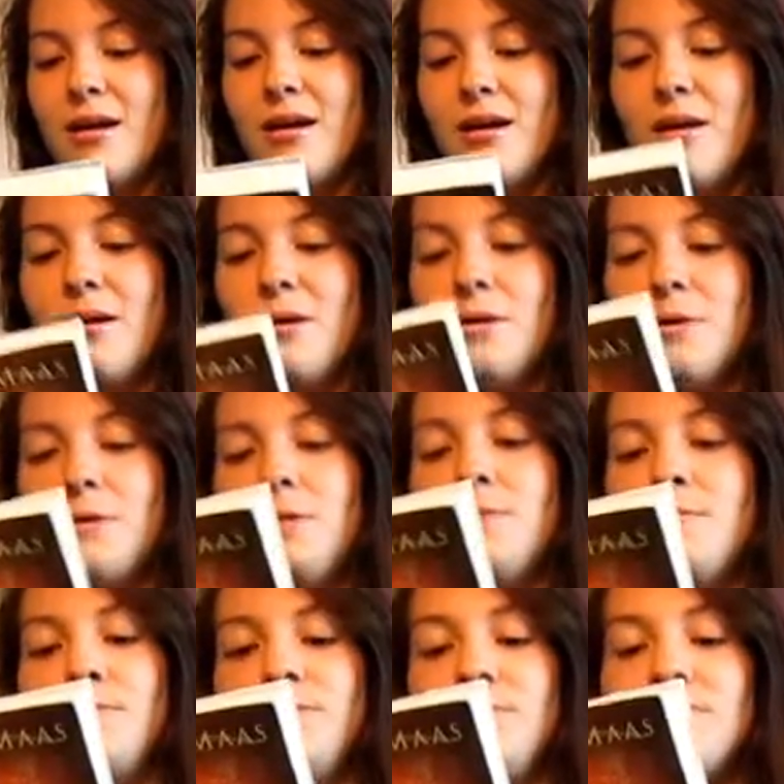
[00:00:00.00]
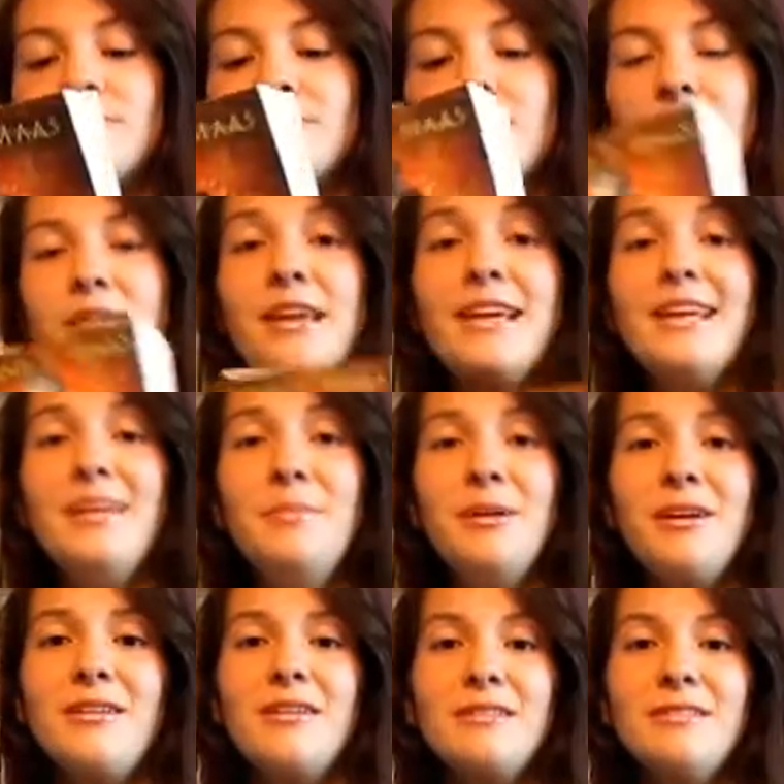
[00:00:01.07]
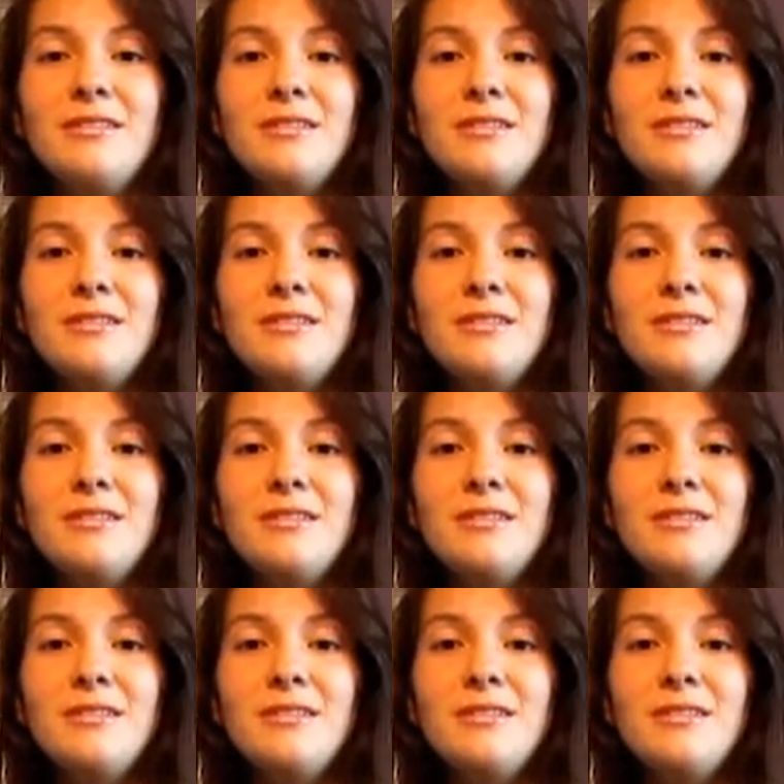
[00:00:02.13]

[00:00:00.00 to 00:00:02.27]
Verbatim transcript: Um, Nehemia.